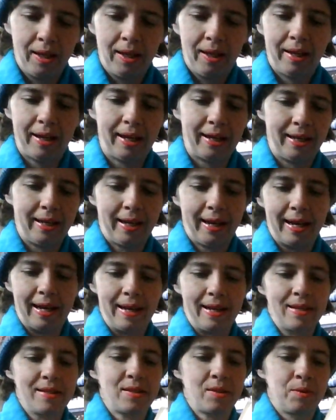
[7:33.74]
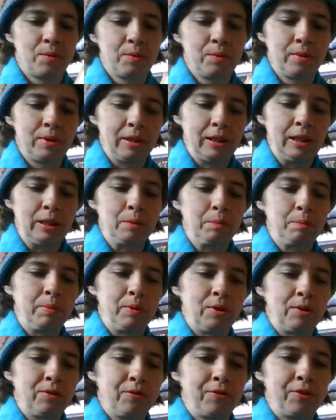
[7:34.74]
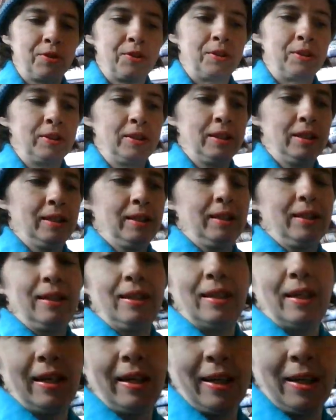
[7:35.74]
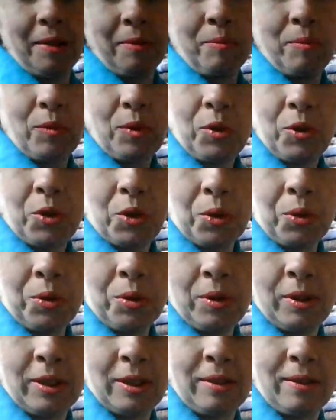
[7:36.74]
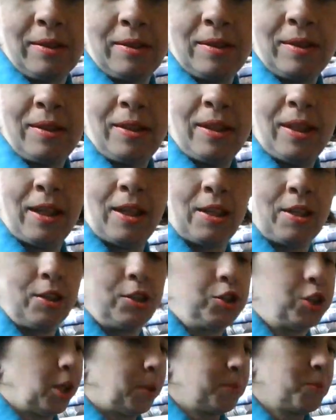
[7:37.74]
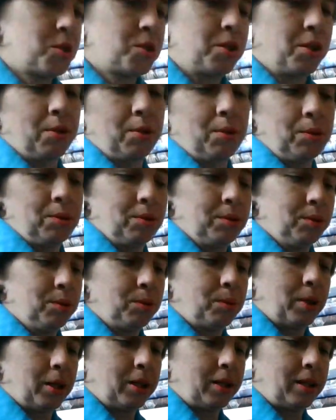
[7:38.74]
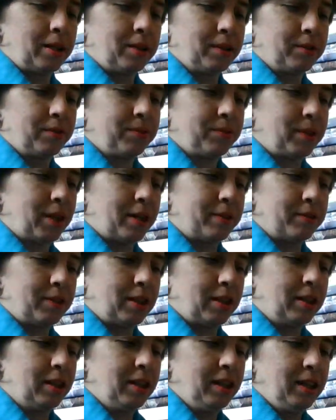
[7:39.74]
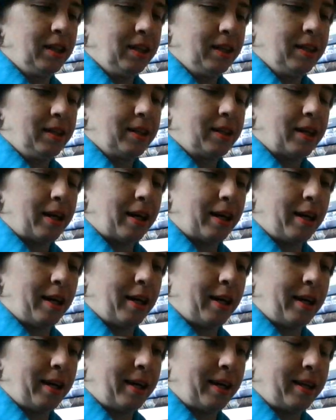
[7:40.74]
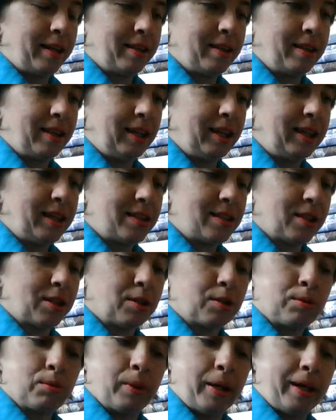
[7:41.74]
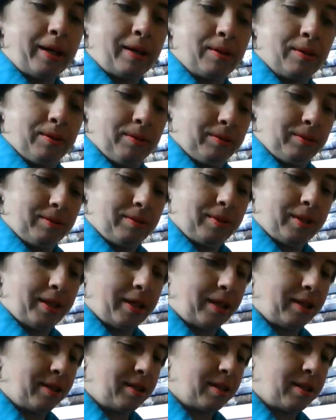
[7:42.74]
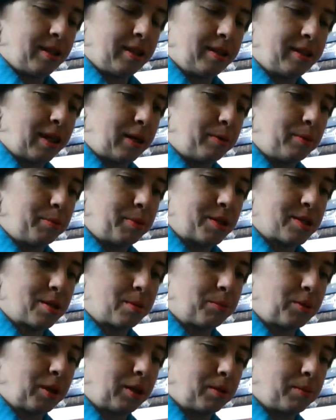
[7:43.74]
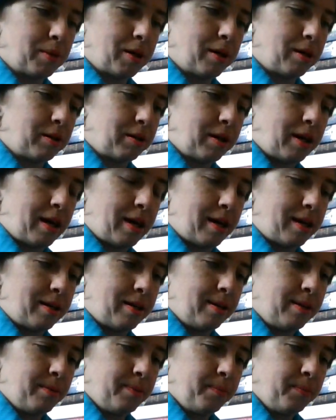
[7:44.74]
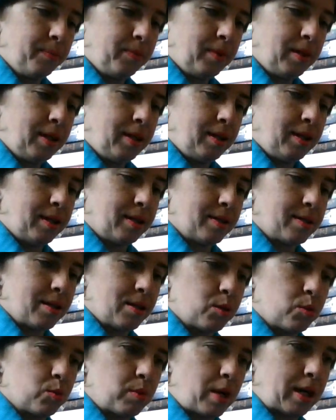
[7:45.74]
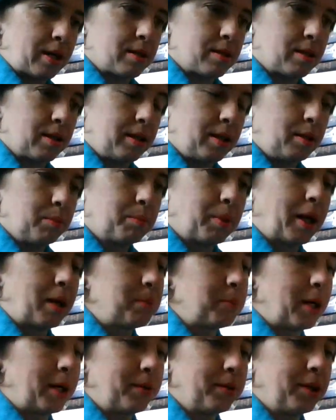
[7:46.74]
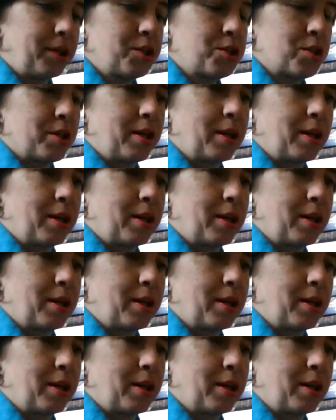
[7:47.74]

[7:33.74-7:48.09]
And it has really beautiful gold and gemstone work on the cover. I think it's a crown. I think that would be something you wear on your head. And it says Rex on it. But I'm not really sure.